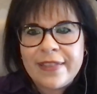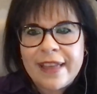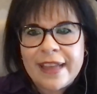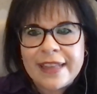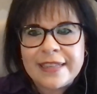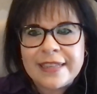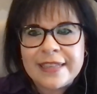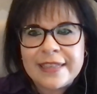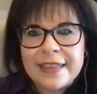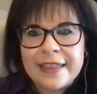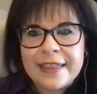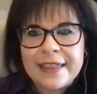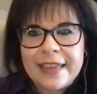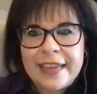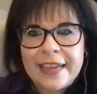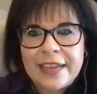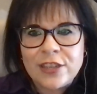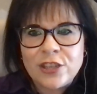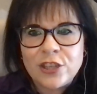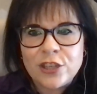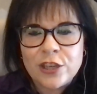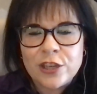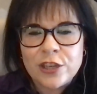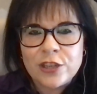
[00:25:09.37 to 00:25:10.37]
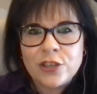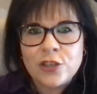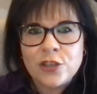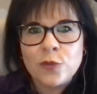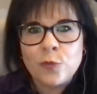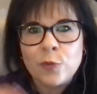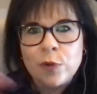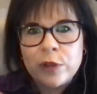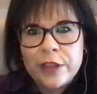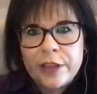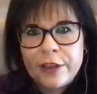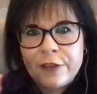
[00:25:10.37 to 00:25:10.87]
that's the thing to to
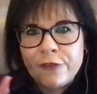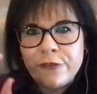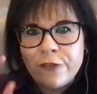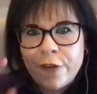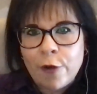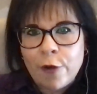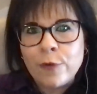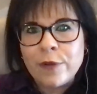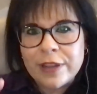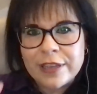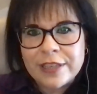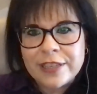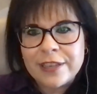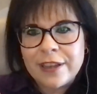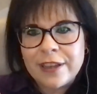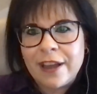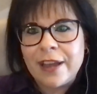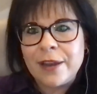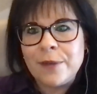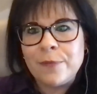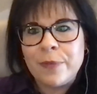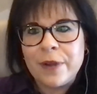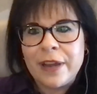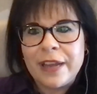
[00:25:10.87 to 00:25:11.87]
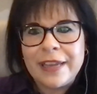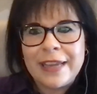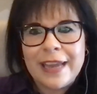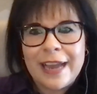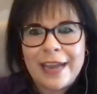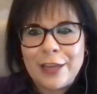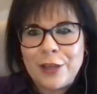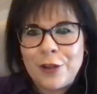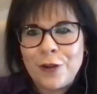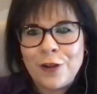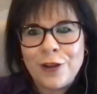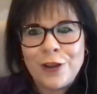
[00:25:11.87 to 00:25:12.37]
really focus on. But
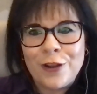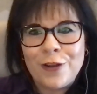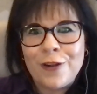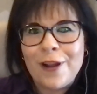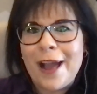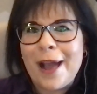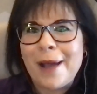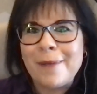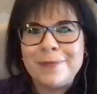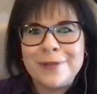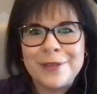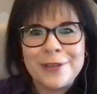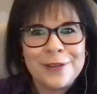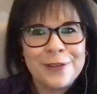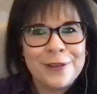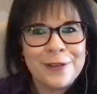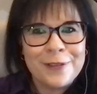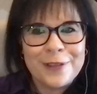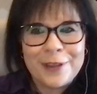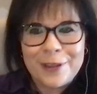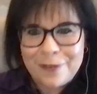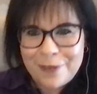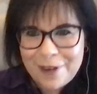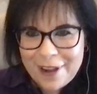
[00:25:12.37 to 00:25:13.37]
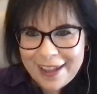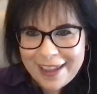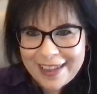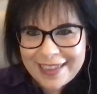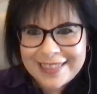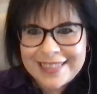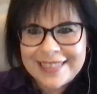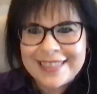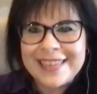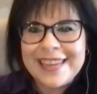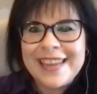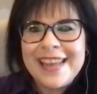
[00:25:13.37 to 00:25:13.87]
yeah, you're you're absolutely
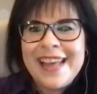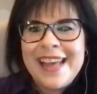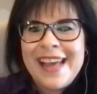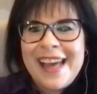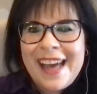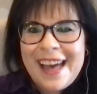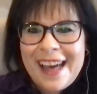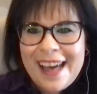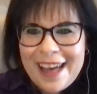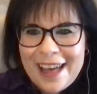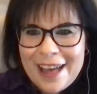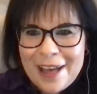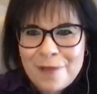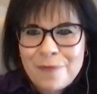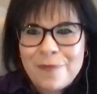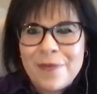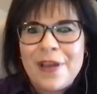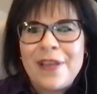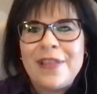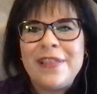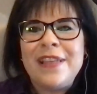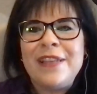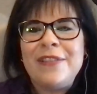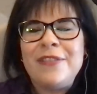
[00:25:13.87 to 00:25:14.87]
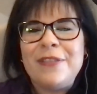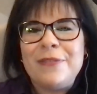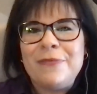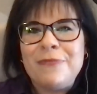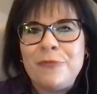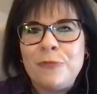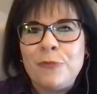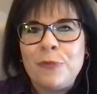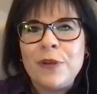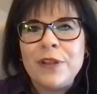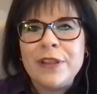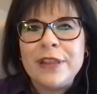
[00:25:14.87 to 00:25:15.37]
right. Um,
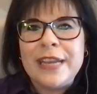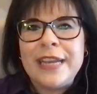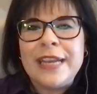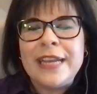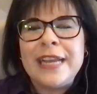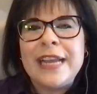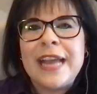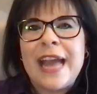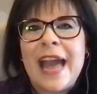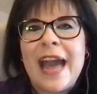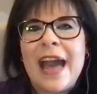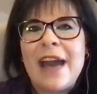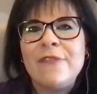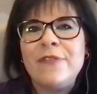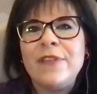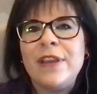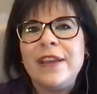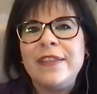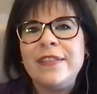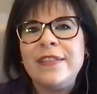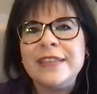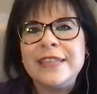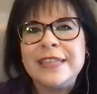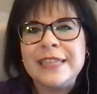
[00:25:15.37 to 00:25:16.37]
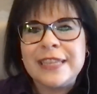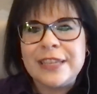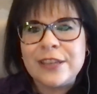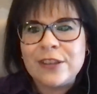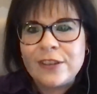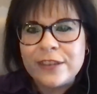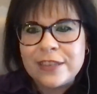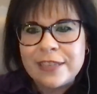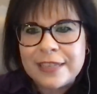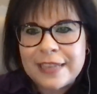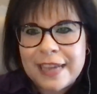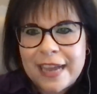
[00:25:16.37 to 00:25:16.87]
really having the
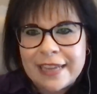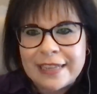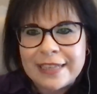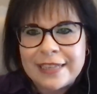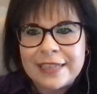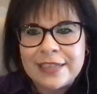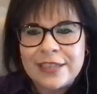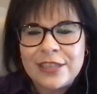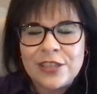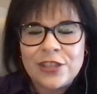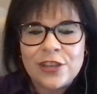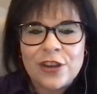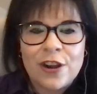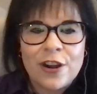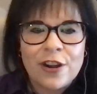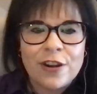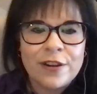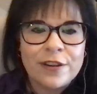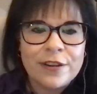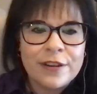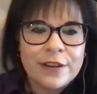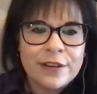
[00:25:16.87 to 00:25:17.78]
skill set to start